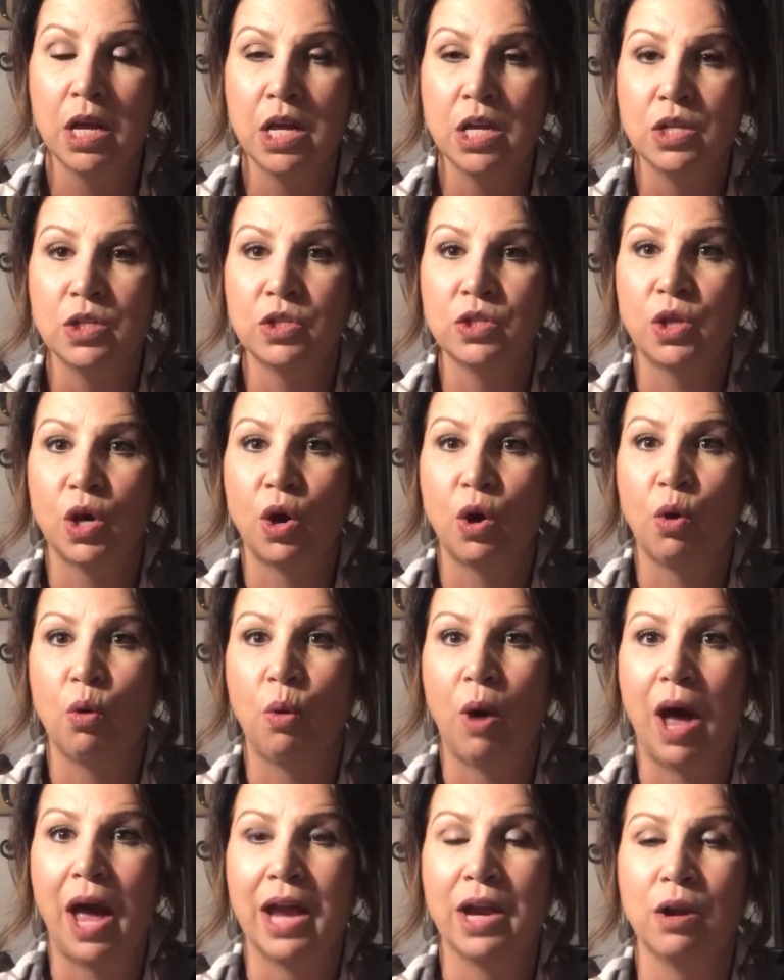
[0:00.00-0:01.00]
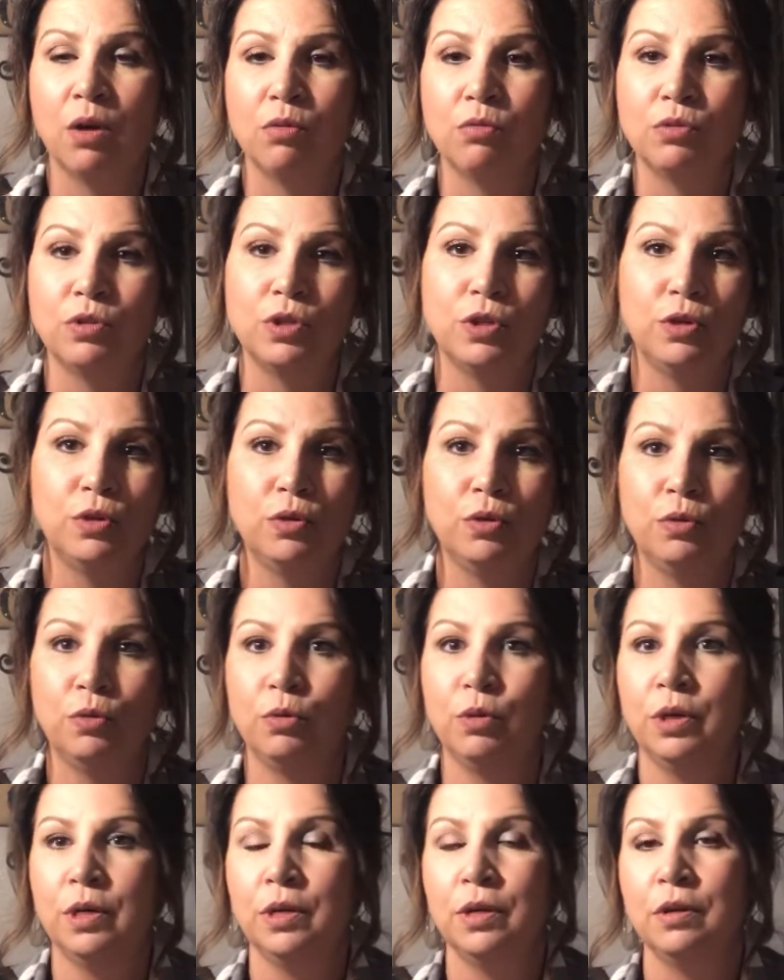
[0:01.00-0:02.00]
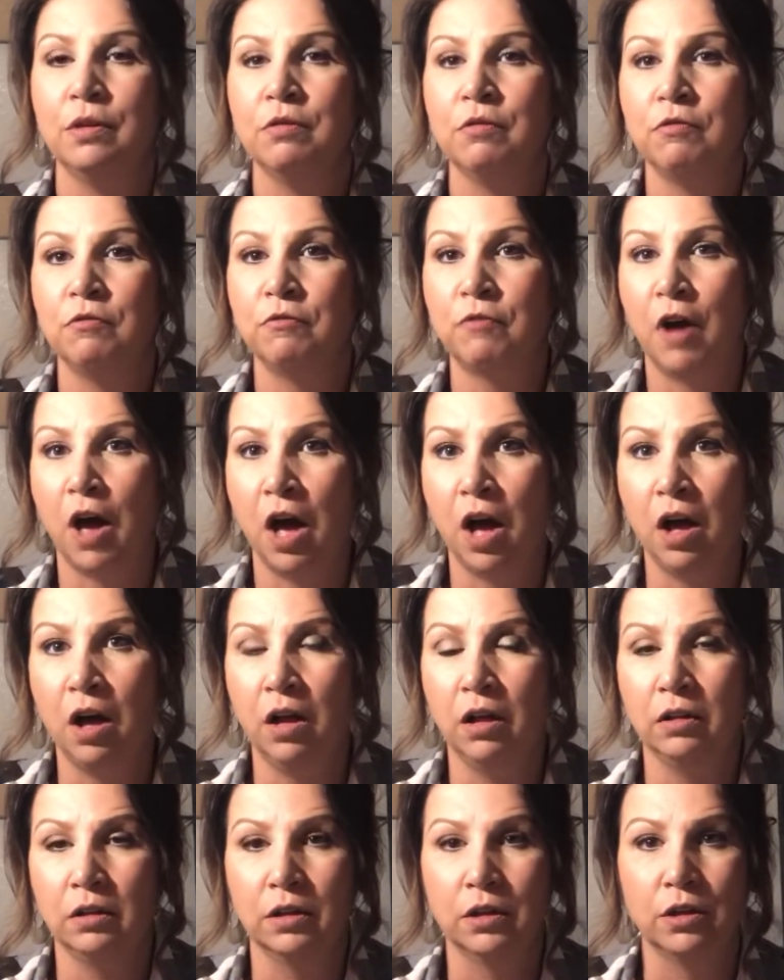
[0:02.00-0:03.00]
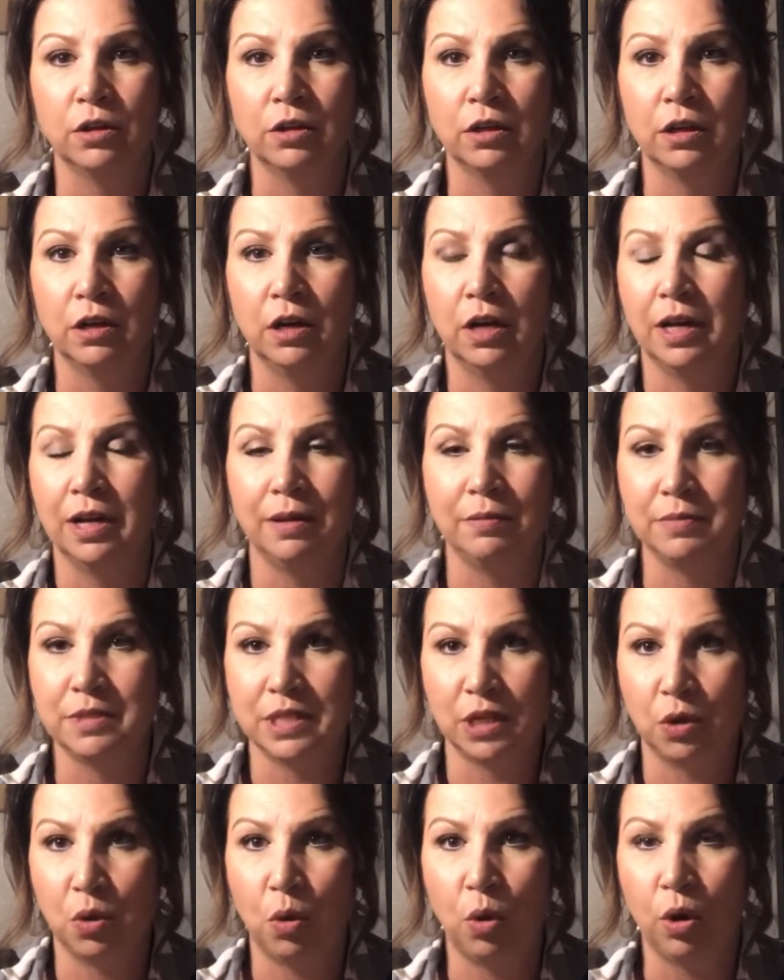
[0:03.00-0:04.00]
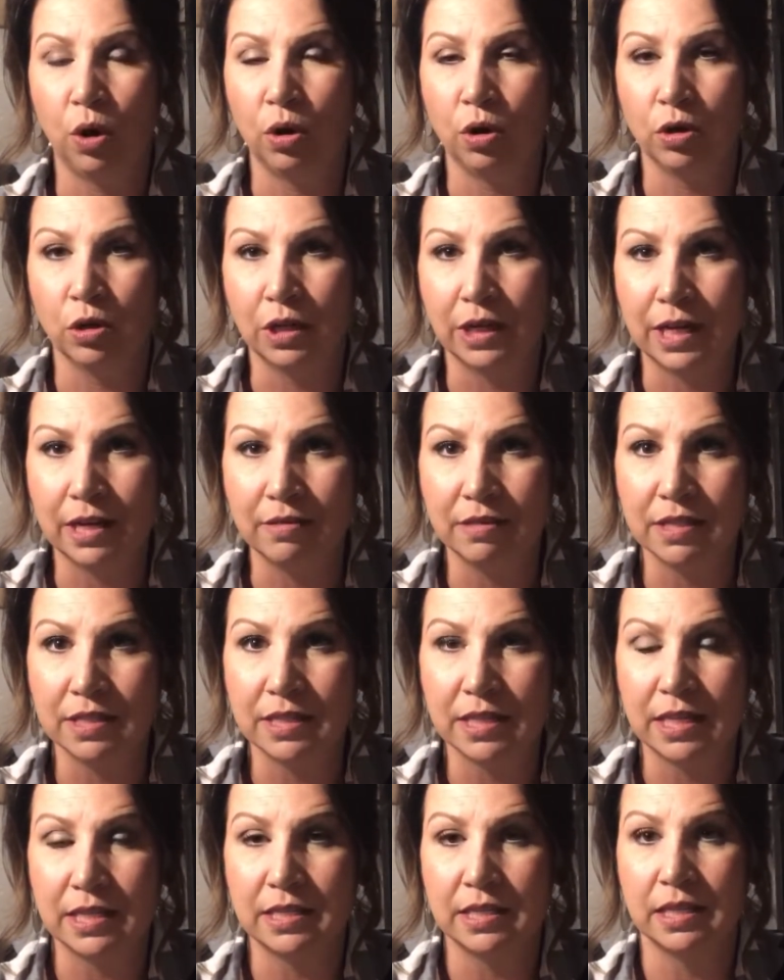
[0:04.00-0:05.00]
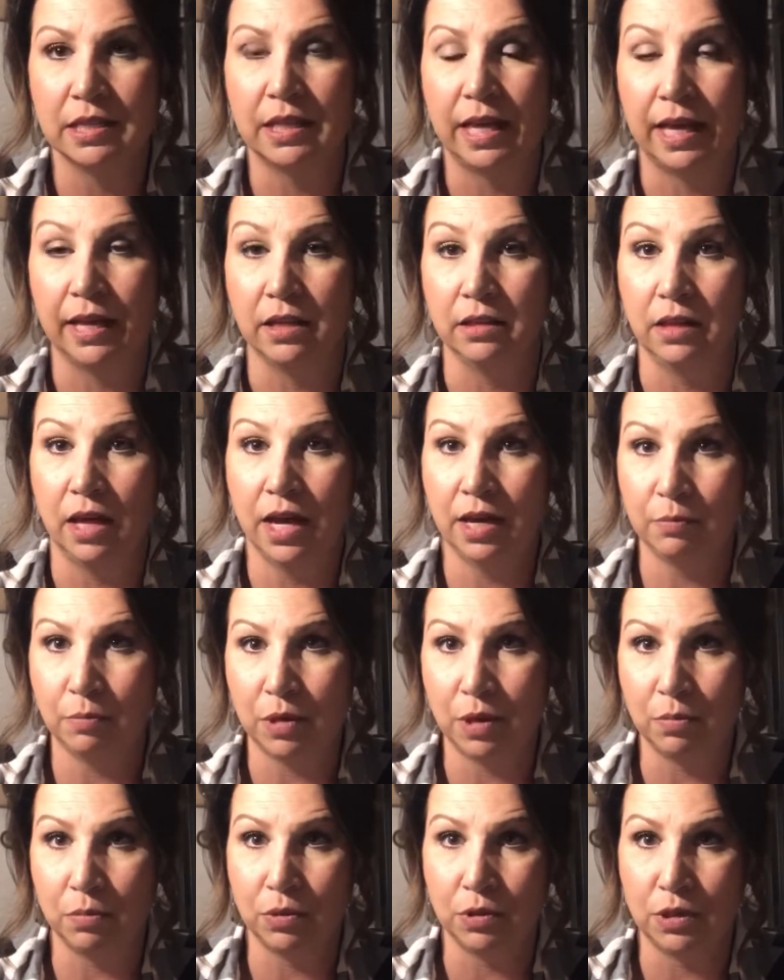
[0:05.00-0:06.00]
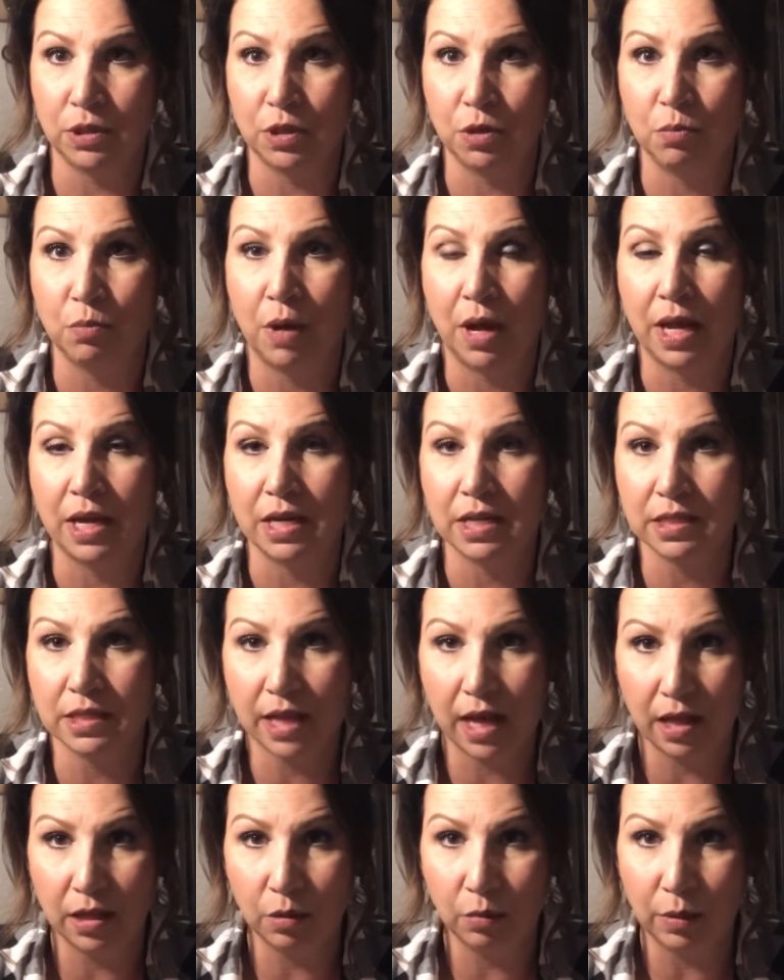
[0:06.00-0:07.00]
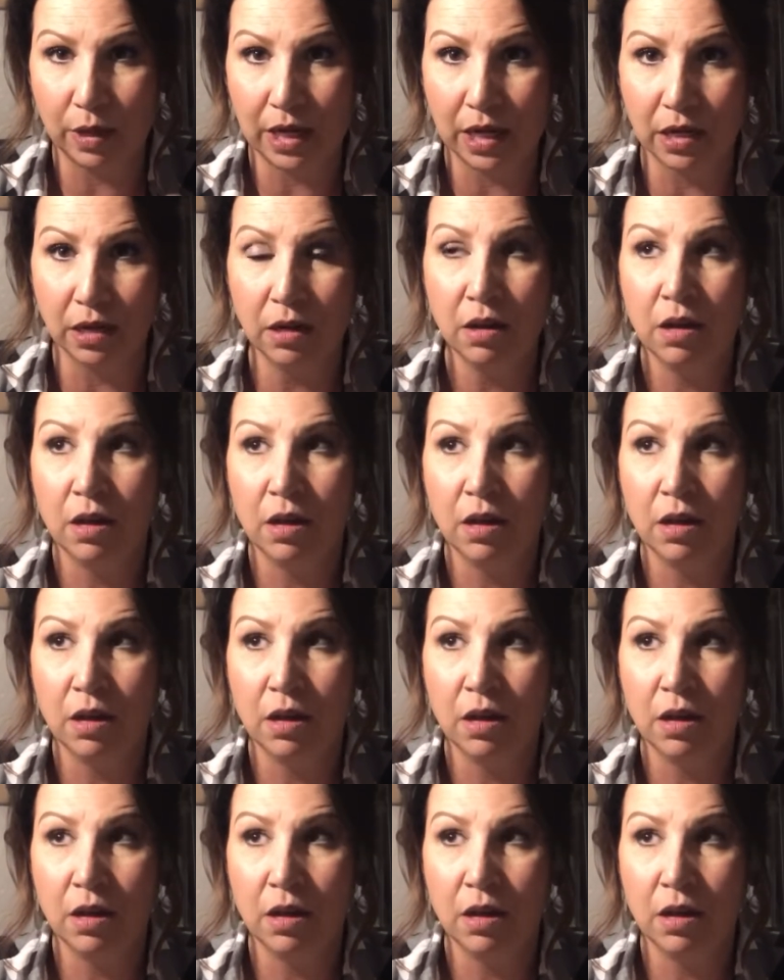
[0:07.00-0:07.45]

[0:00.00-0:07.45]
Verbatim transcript: So I don't do fall or um, decor early in the season like a lot of people do. Mine is Halloween